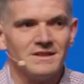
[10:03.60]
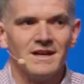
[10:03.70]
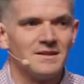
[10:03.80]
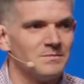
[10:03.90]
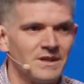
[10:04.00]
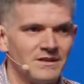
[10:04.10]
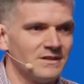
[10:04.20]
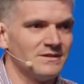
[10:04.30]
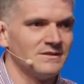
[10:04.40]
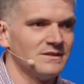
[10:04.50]
not
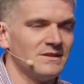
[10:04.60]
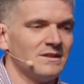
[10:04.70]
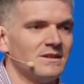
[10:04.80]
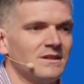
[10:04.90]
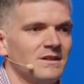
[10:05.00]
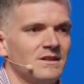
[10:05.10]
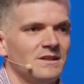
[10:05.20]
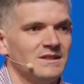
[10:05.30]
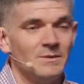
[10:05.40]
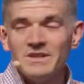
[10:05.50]
married.
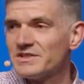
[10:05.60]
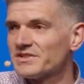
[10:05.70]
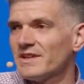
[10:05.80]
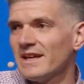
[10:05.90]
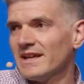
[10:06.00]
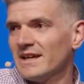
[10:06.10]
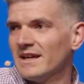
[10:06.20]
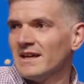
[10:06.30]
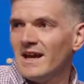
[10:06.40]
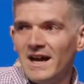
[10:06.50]
Let me just say,
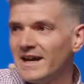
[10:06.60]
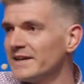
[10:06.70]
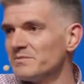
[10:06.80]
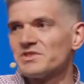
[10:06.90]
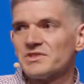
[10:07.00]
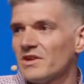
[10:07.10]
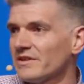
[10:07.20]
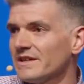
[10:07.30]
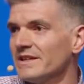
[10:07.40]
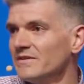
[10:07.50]
I am
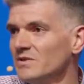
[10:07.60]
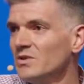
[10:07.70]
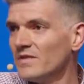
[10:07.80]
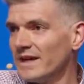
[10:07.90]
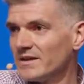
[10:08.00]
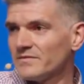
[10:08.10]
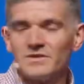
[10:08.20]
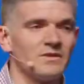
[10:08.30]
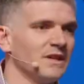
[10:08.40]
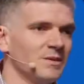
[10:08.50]
sorry if you've
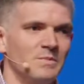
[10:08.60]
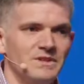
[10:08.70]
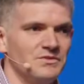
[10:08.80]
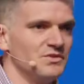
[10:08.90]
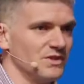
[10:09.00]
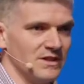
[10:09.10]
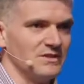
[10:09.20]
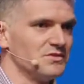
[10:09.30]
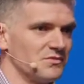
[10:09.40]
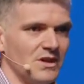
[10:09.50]
ever been
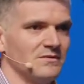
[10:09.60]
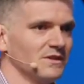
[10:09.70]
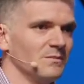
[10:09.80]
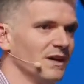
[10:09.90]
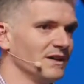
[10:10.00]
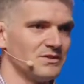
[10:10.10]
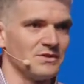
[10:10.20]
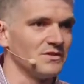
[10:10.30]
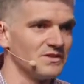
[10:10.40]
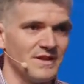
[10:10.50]
judged wrongly by a
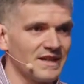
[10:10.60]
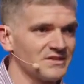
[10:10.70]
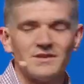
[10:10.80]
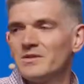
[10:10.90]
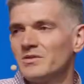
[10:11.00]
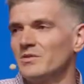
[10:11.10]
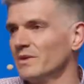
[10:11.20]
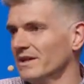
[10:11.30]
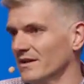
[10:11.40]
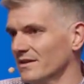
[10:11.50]
church. That's not who
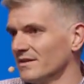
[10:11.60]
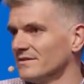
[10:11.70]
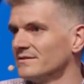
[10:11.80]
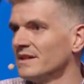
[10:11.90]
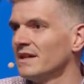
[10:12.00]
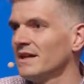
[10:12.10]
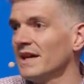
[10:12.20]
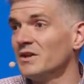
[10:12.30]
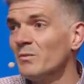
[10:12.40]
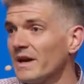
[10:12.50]
we are.
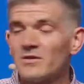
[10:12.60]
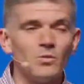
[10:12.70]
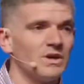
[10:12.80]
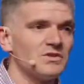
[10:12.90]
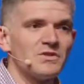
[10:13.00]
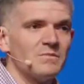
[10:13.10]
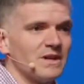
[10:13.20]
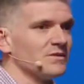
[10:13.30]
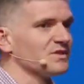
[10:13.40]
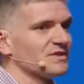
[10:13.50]
And no matter what your
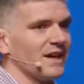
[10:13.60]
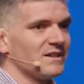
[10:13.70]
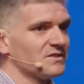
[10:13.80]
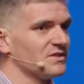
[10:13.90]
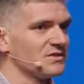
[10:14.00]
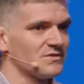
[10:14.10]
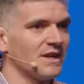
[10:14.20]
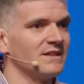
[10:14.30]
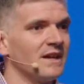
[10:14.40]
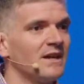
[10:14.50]
marital status is
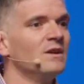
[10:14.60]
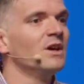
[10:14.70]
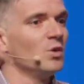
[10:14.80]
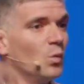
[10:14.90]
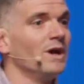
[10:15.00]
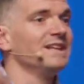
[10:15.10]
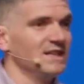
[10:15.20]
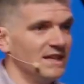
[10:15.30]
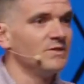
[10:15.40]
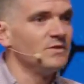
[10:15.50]
right now, we
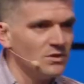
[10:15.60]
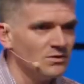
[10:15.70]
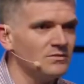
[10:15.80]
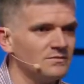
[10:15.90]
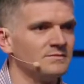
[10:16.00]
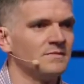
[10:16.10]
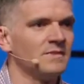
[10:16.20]
love you